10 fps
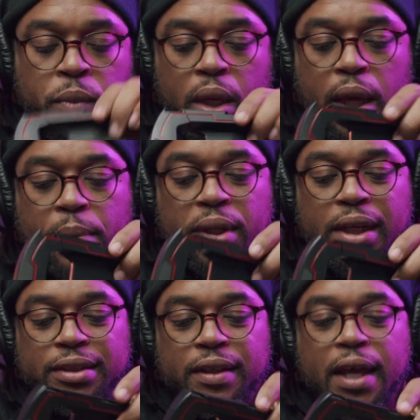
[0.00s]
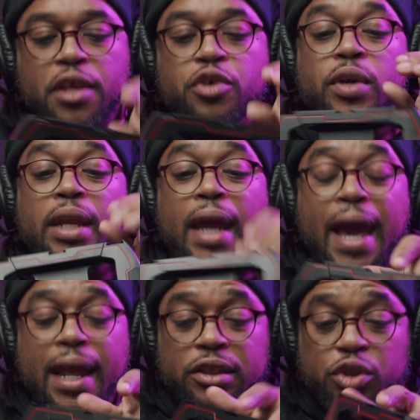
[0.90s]
And because of that, you can
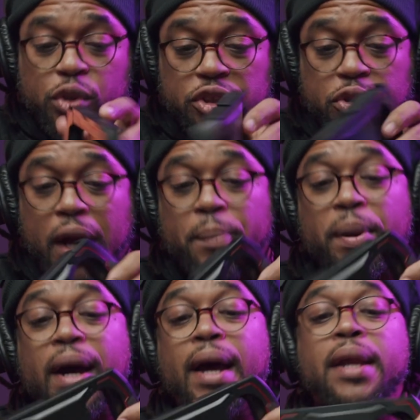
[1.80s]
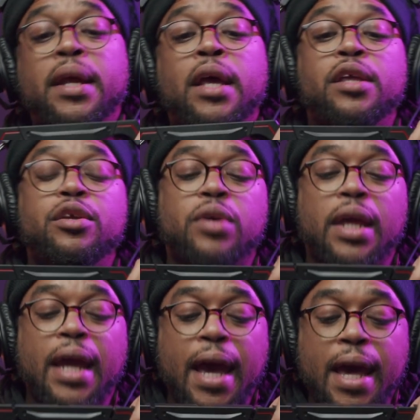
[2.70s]
add it to a tripod. You can
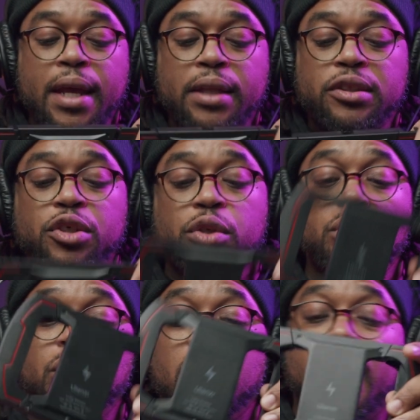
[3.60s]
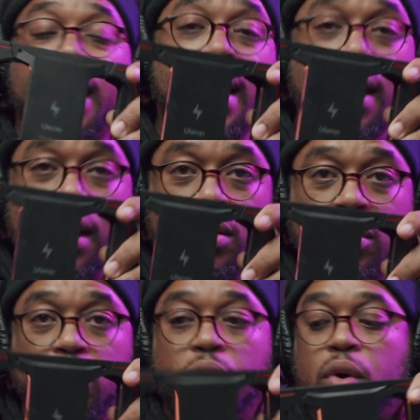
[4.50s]
add it to a
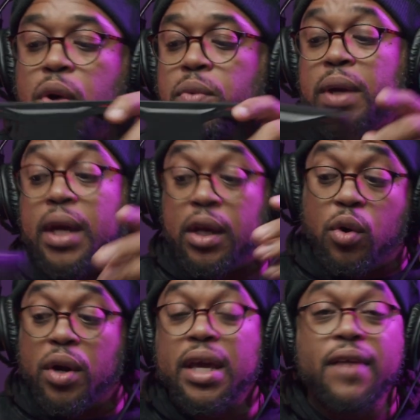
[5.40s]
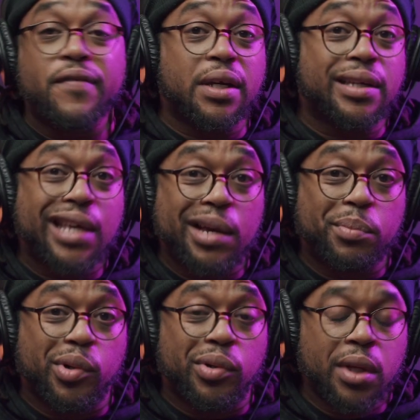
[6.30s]
handle or a rig or even a
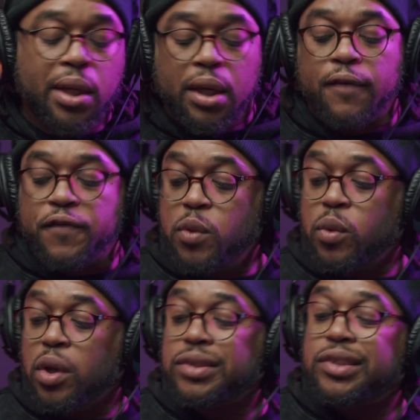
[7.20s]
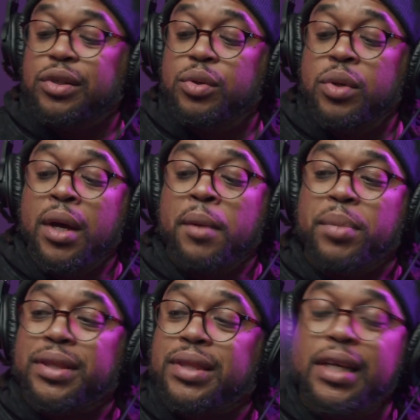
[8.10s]
gimbal if you want to.
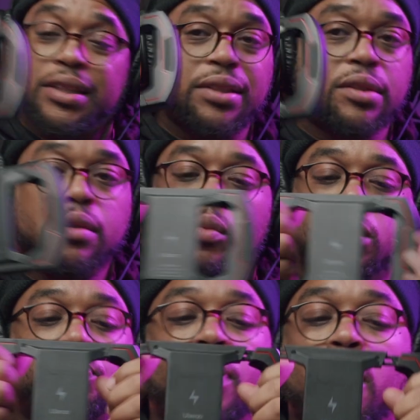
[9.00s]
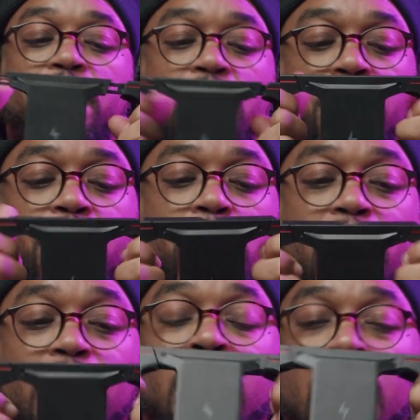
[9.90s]
But this was perfect for
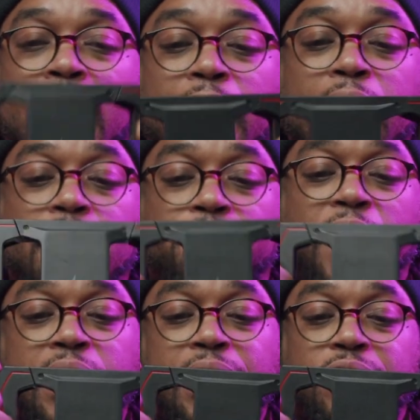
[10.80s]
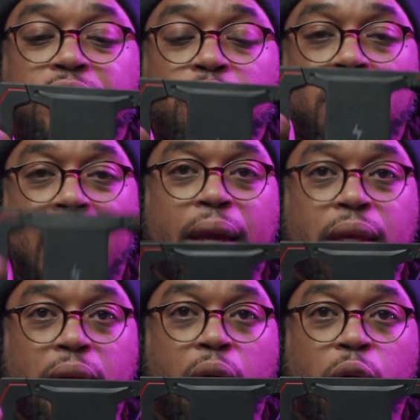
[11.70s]
me. And if I need to, I
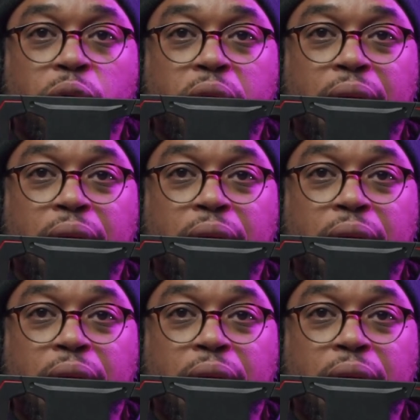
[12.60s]
can hold it.